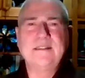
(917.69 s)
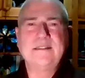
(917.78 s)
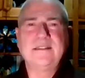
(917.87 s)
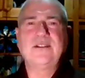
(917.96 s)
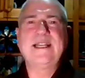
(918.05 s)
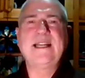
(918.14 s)

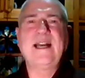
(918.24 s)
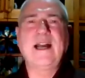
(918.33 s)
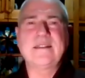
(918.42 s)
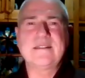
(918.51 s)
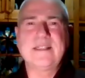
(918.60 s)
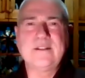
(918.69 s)
into their
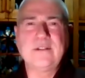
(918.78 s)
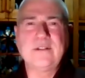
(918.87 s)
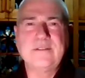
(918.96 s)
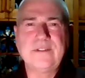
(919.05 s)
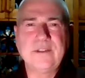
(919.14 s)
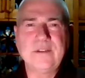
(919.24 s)
heart center
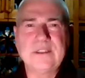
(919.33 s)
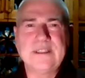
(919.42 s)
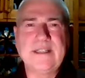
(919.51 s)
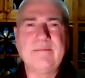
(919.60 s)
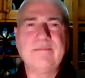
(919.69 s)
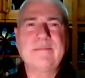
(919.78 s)
and fills
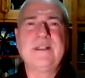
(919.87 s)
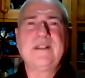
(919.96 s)
them